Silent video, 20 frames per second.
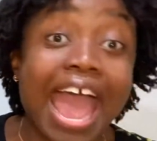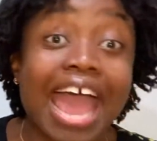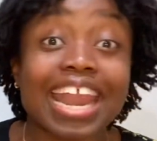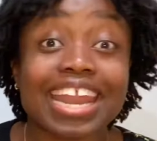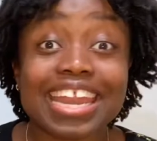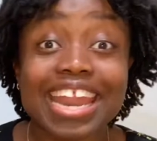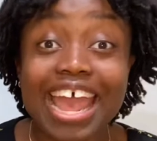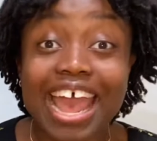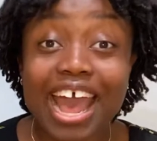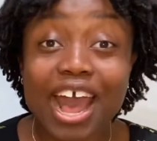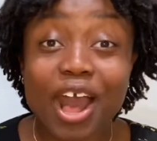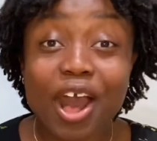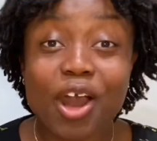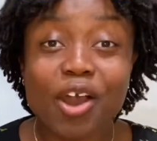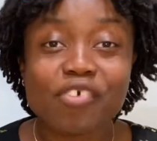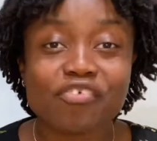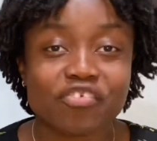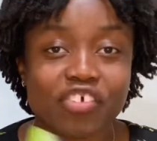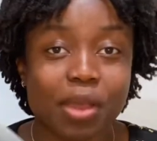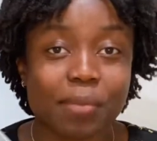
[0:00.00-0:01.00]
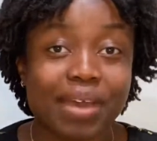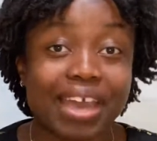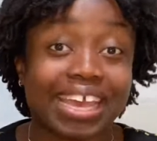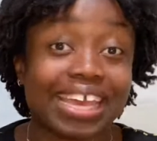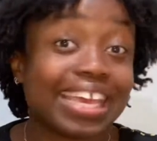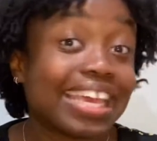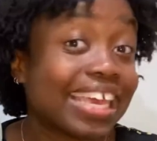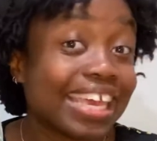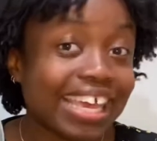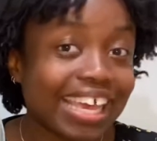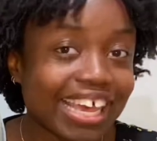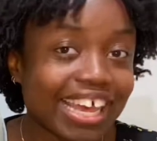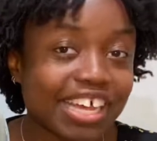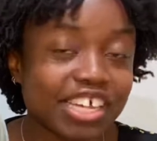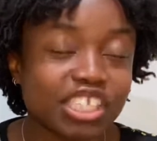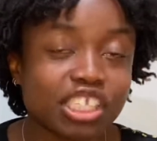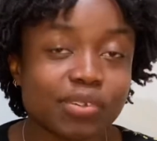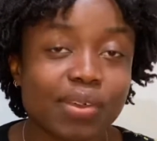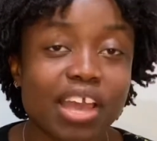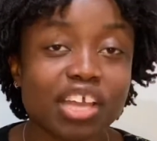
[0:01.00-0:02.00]
Now from IKEA,
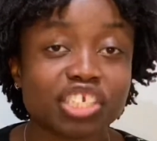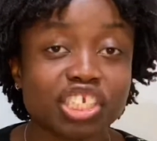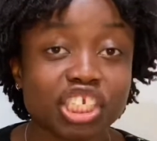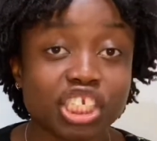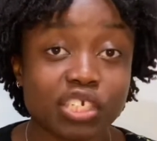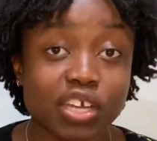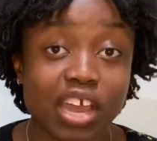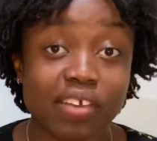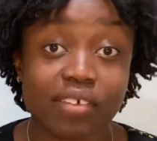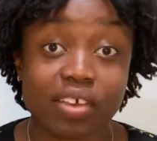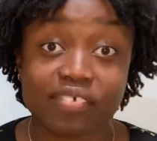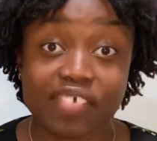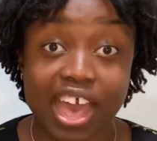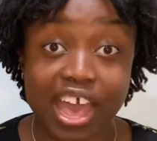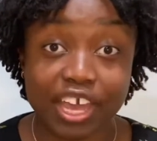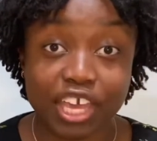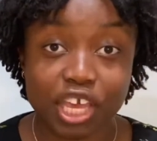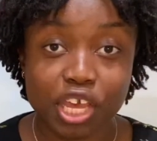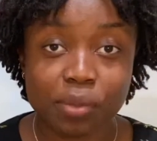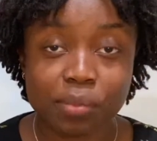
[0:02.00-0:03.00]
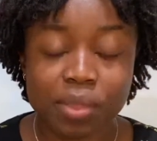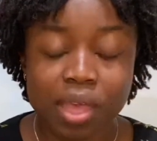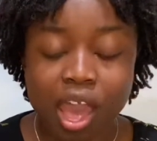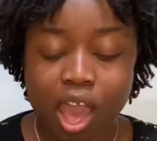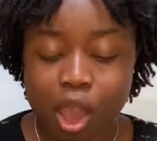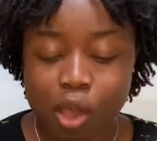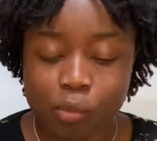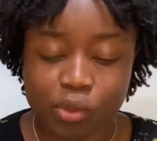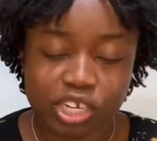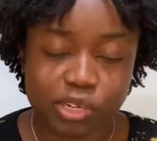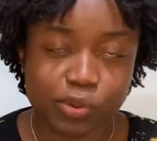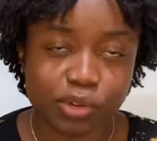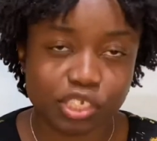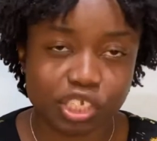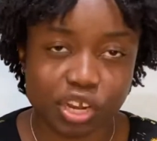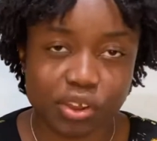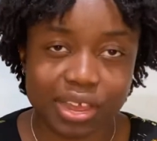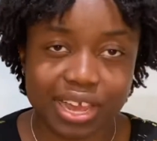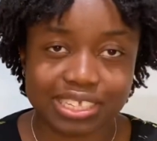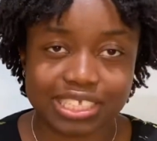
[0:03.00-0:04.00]
so I actually do have a vacuum, which I want to show
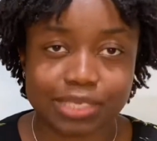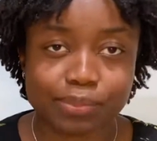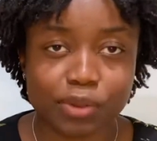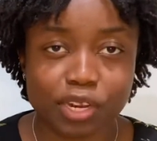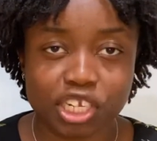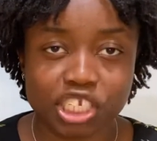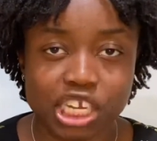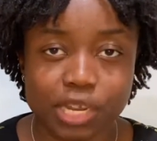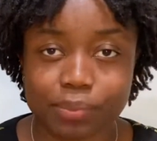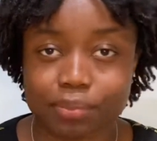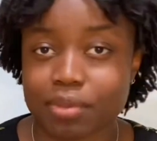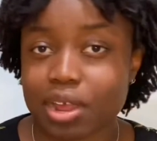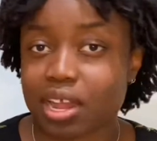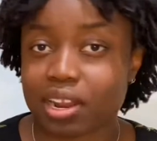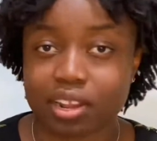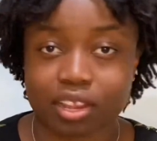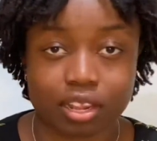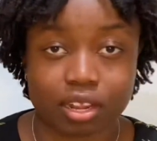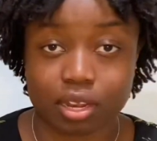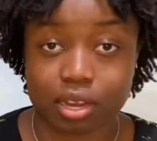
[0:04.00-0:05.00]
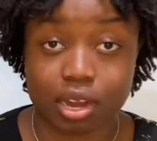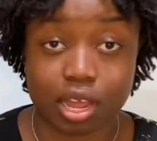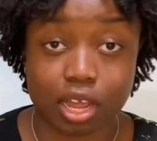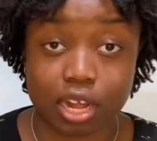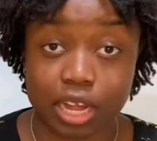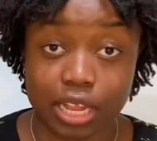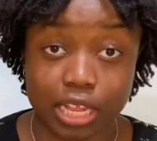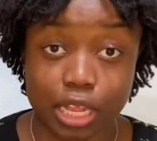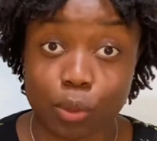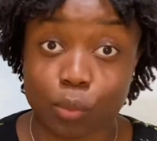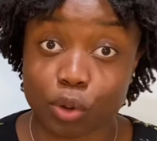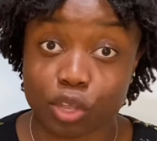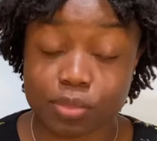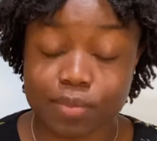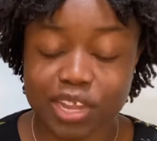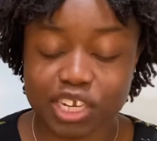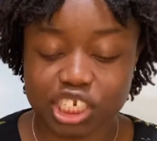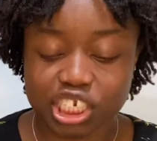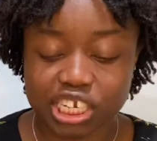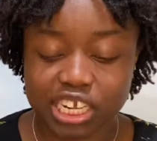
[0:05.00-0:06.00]
you guys. It's pretty cheap, not anything worth
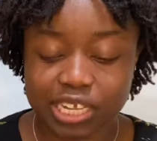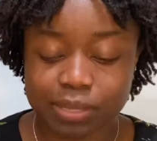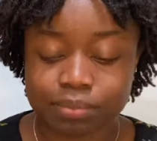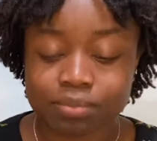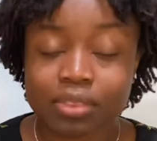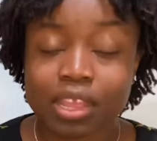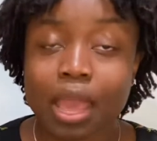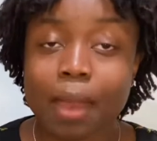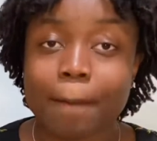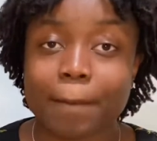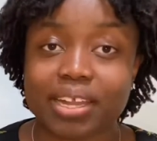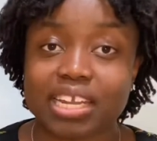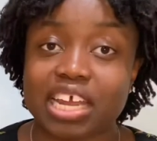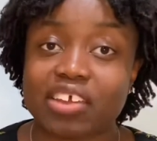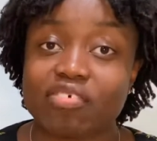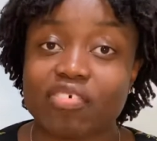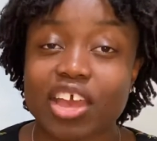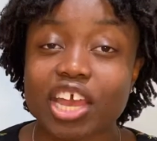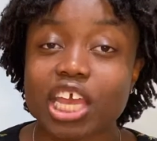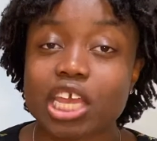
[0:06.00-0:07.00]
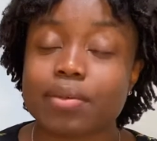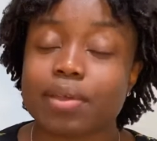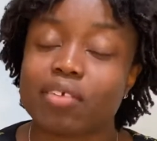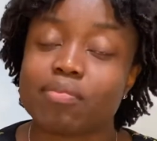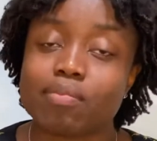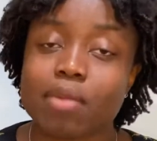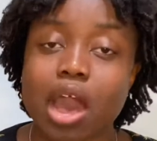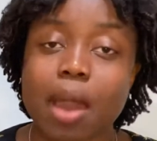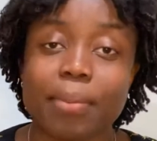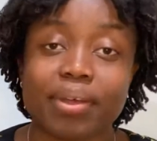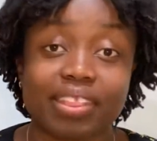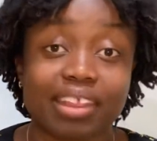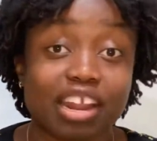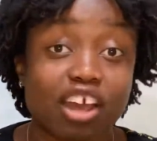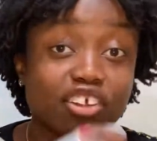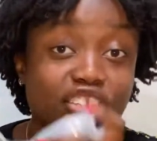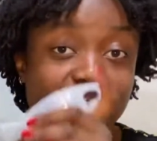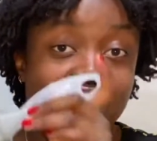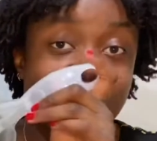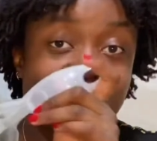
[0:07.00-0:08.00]
mentioning, but I have a vacuum, I have a mop, and then I
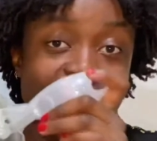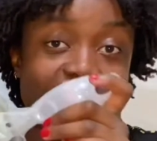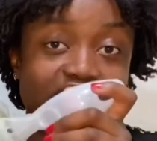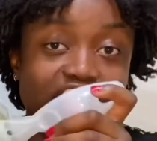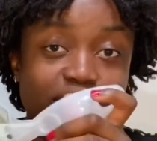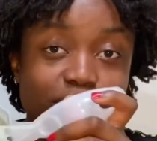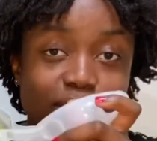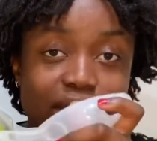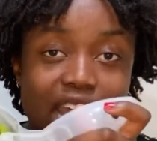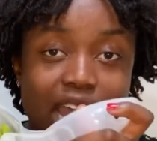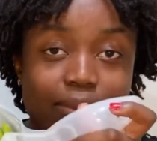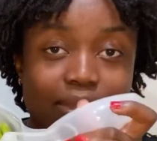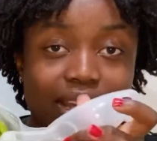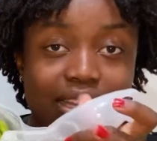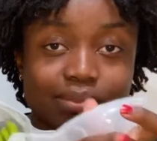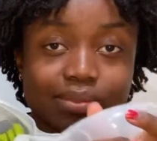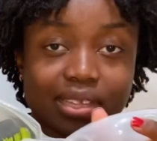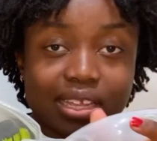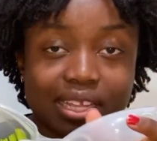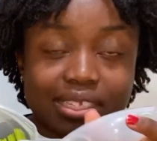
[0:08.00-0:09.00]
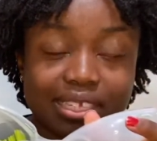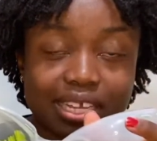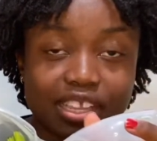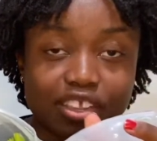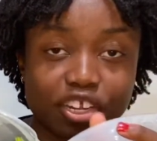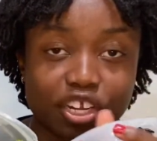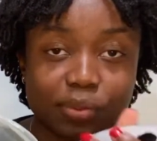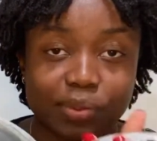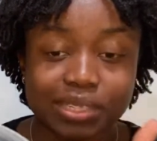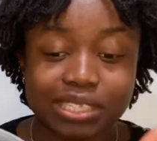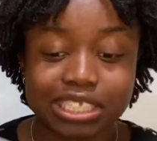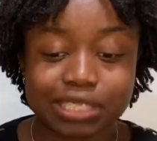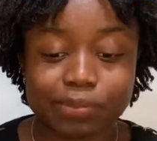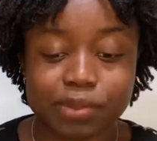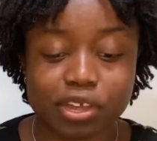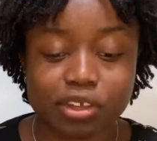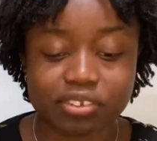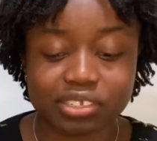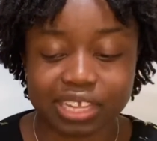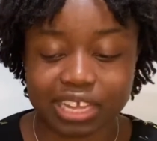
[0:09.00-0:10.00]
also have this when I have like something that's like a little bit
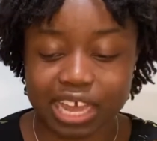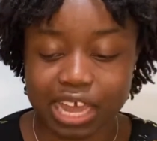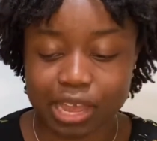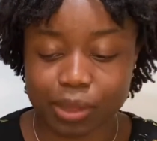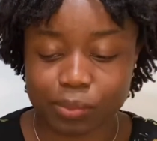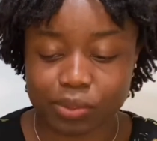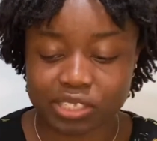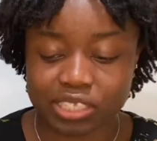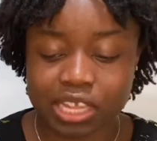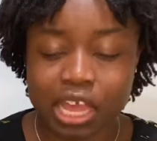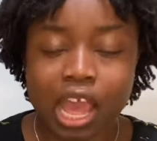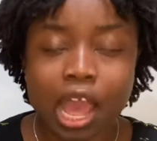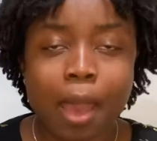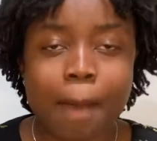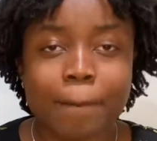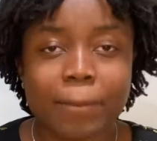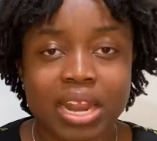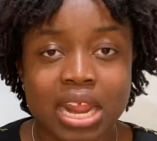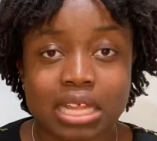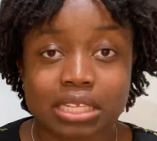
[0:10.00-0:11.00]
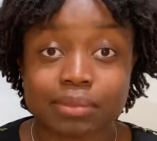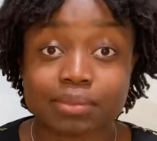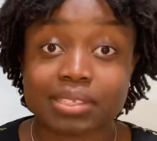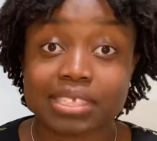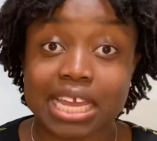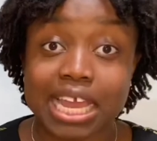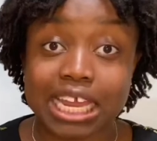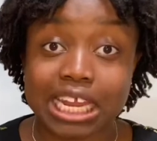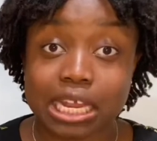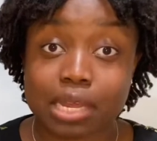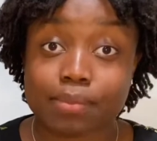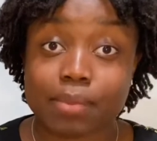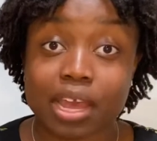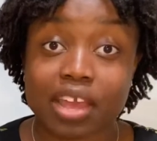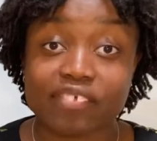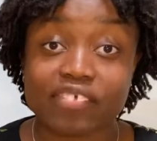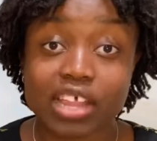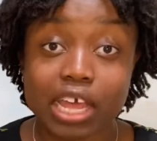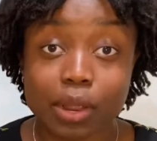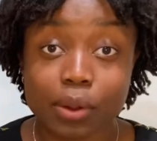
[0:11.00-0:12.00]
spilled. Like I was putting some sand in my
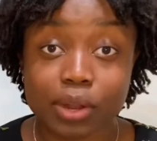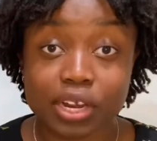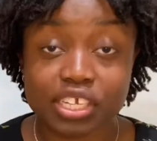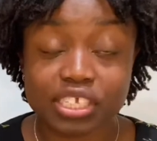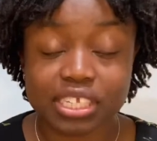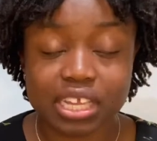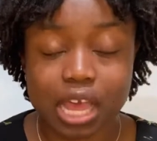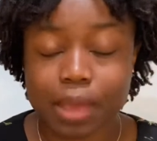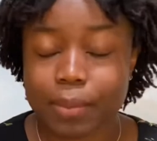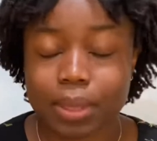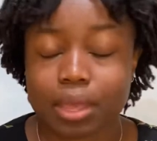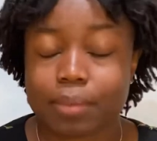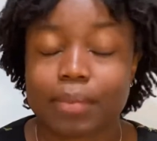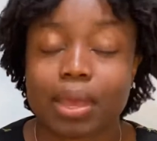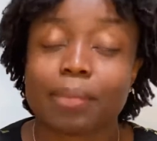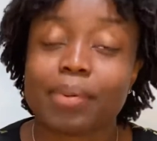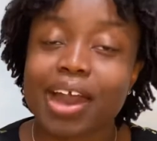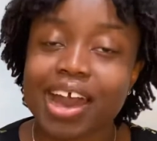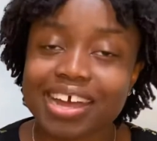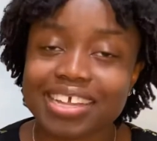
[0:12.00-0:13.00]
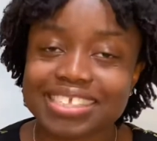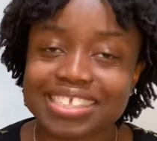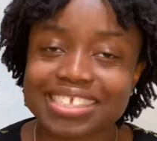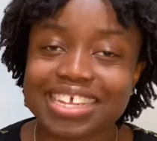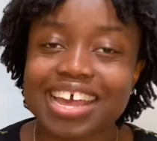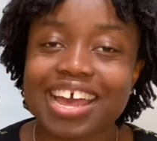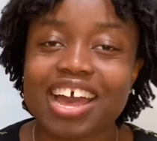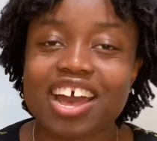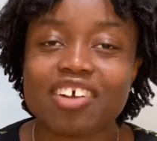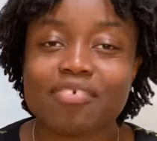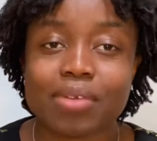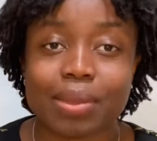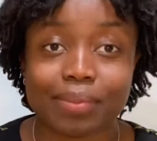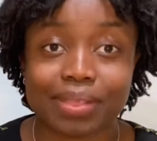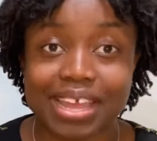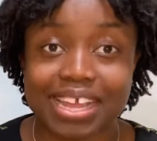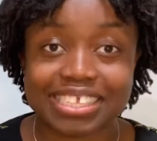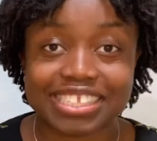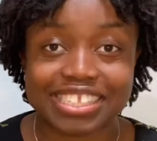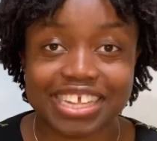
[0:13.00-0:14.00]
in my pots of my
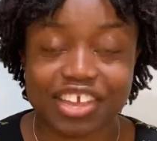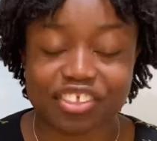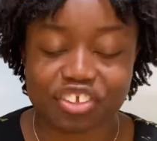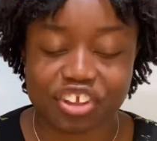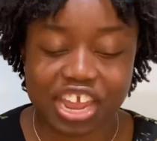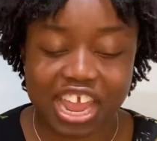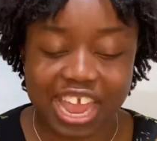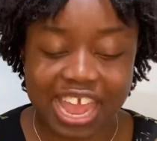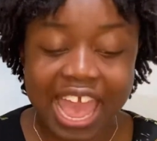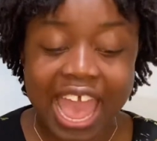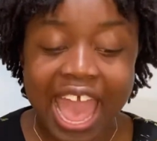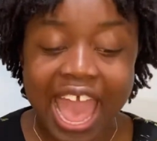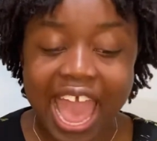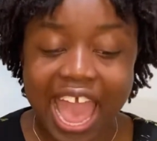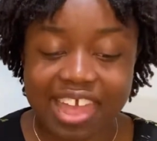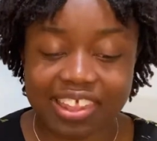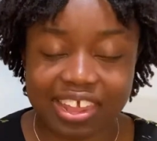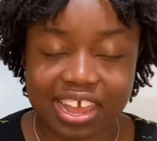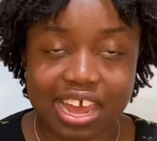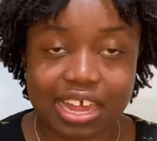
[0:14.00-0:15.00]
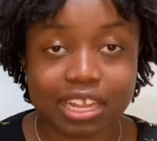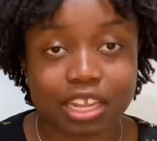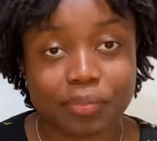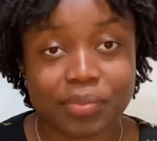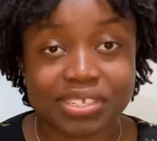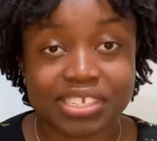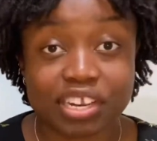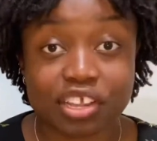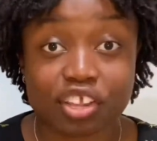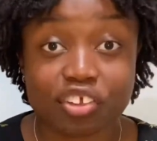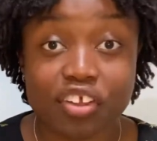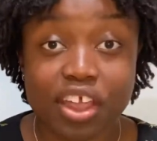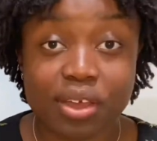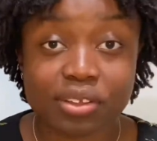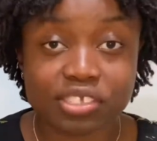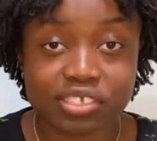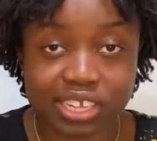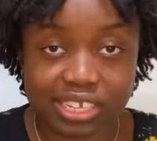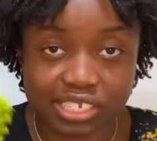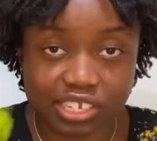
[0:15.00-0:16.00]
plants the other day, and I got a little bit sand on the ground,
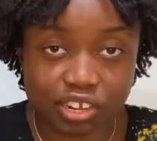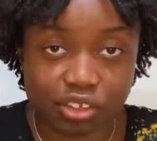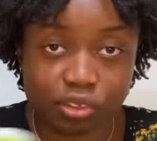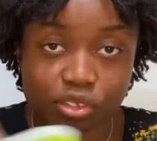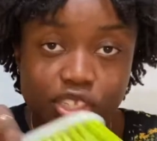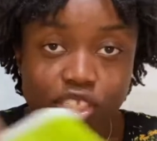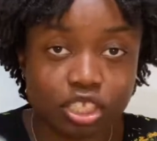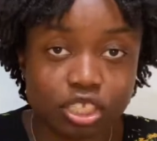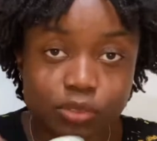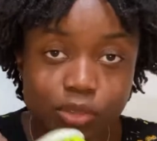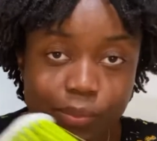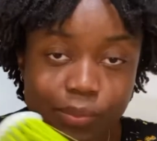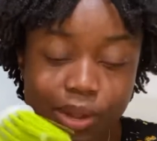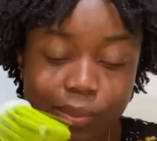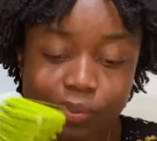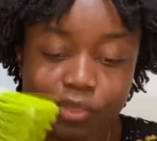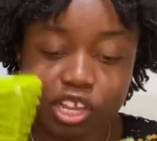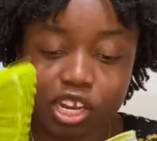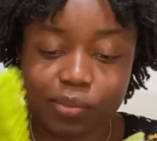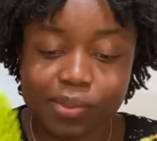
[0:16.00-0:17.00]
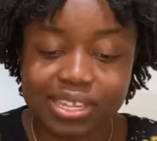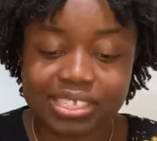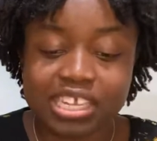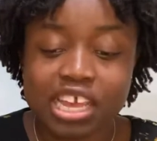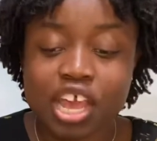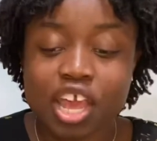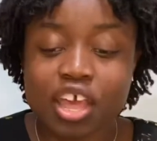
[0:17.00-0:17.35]
so like, you know, sweep it up a little bit.